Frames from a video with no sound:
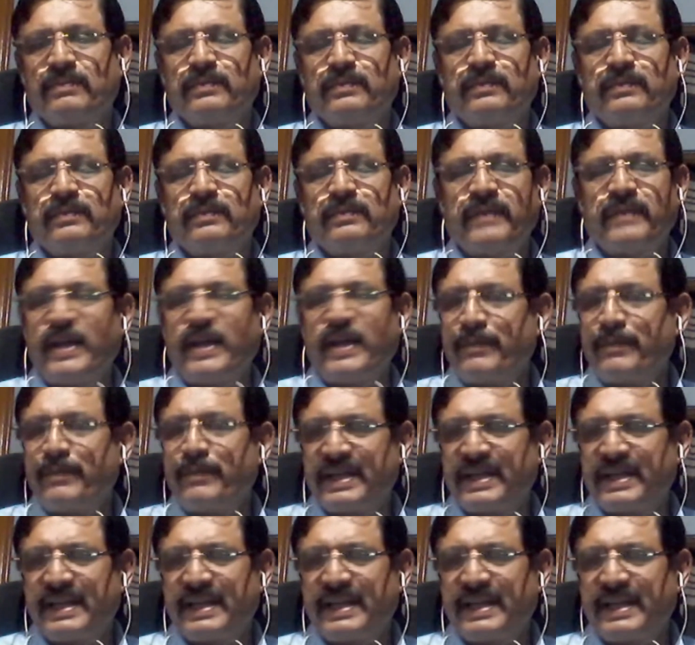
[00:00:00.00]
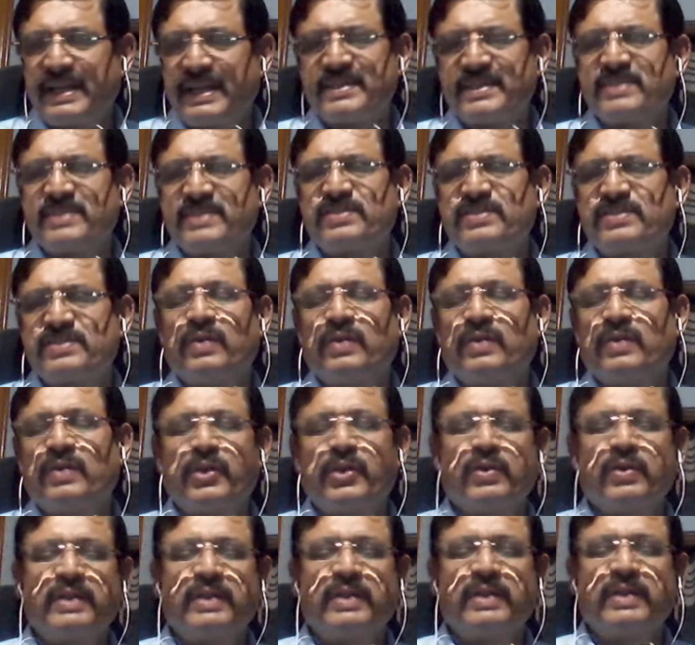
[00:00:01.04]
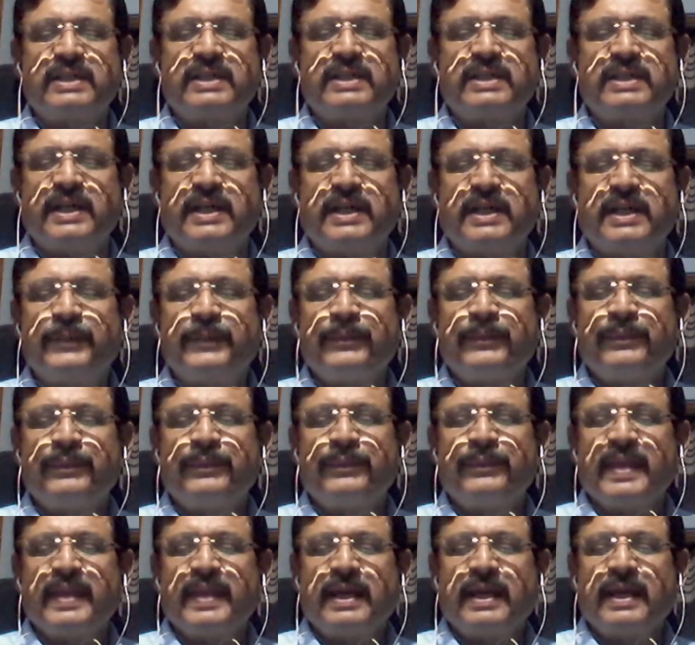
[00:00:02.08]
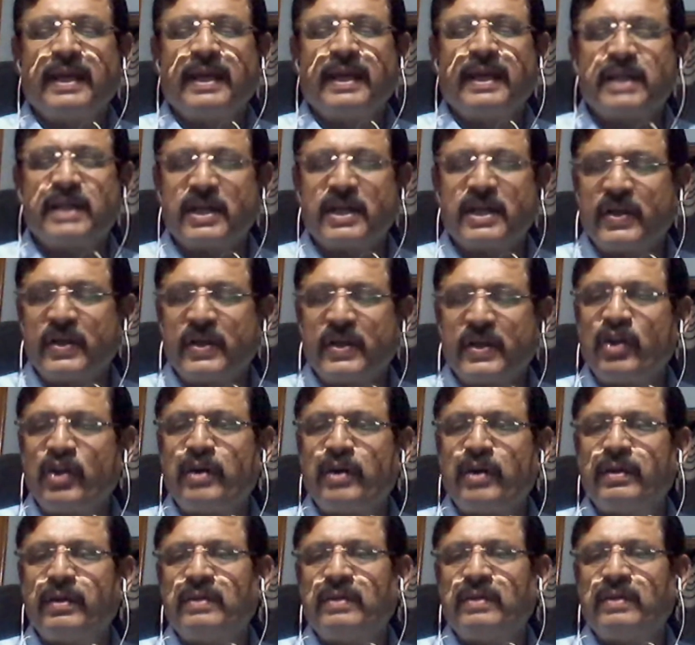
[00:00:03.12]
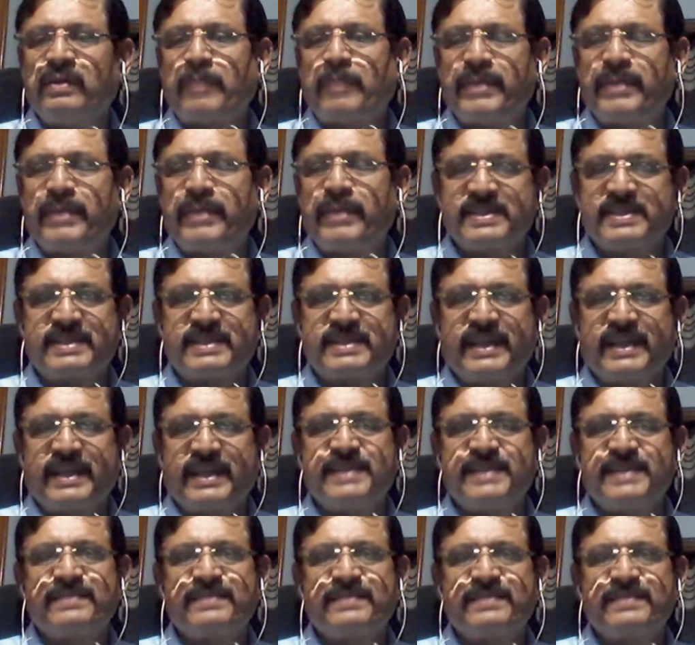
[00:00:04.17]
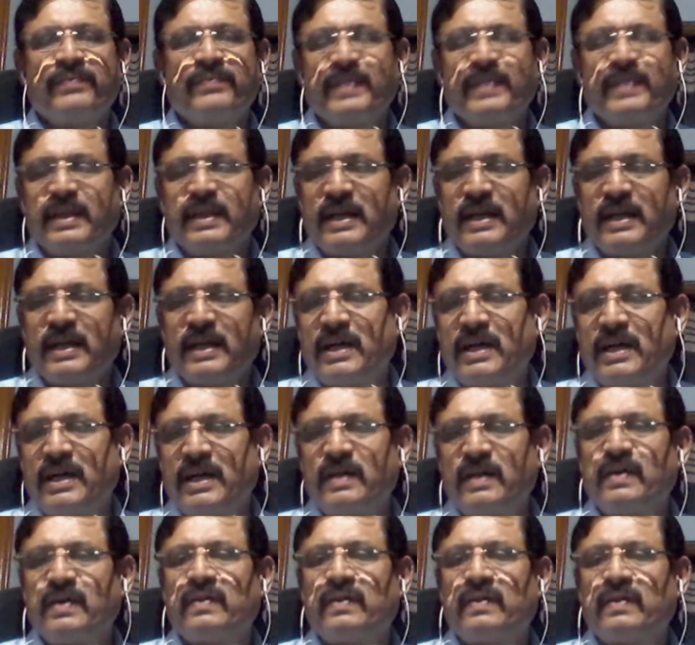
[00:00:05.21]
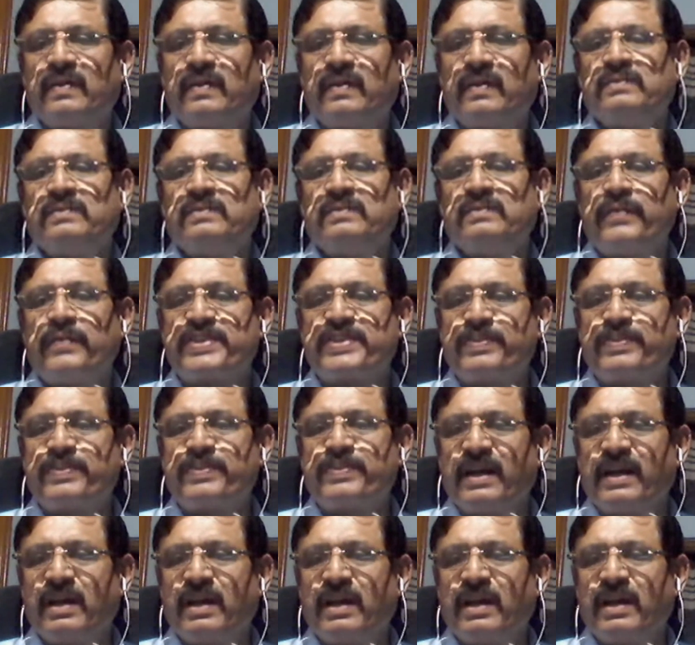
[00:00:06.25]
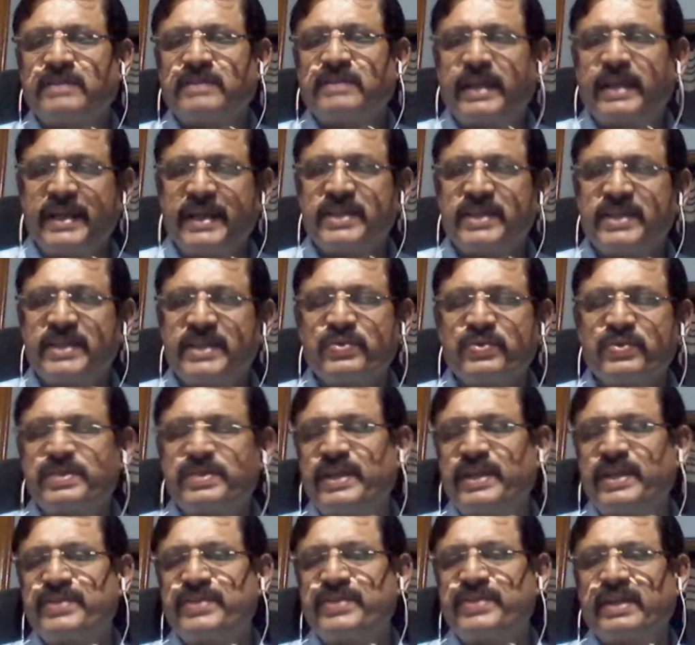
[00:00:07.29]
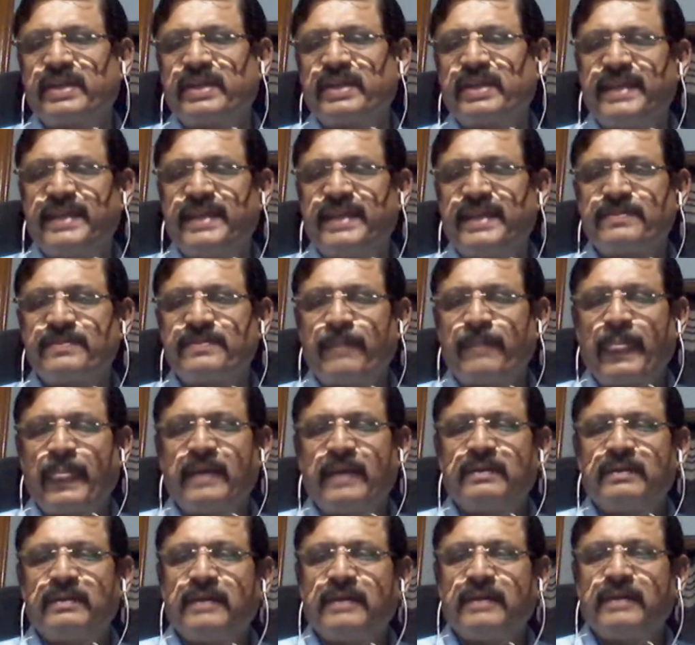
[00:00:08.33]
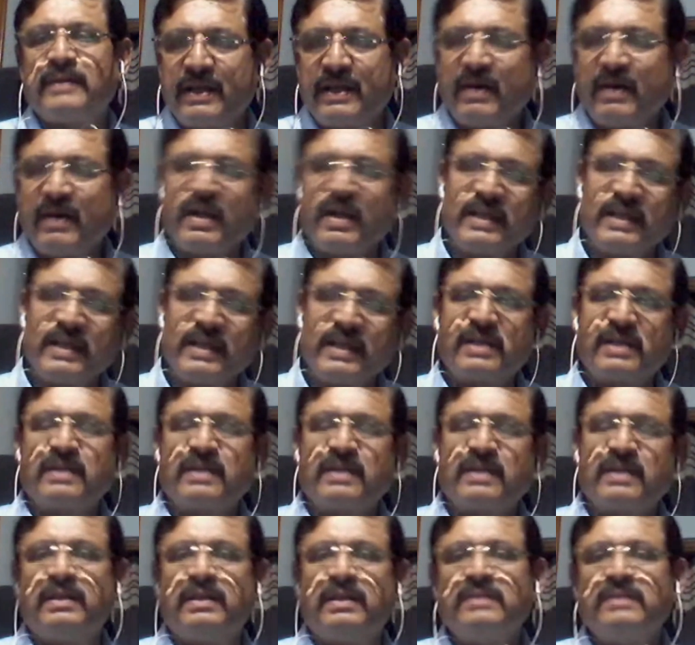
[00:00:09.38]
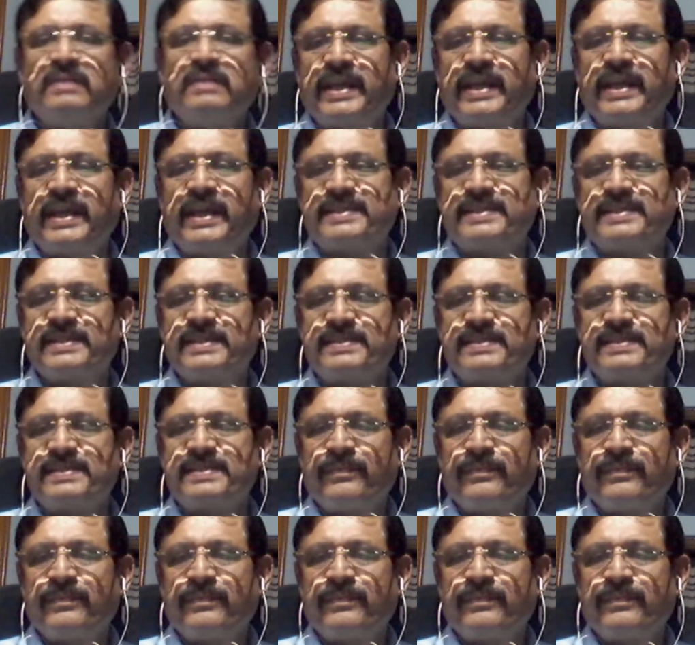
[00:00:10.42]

Very important cases. You all know that Tata Yellow Pages case, West Bengal Cricket Association case, and all other cases,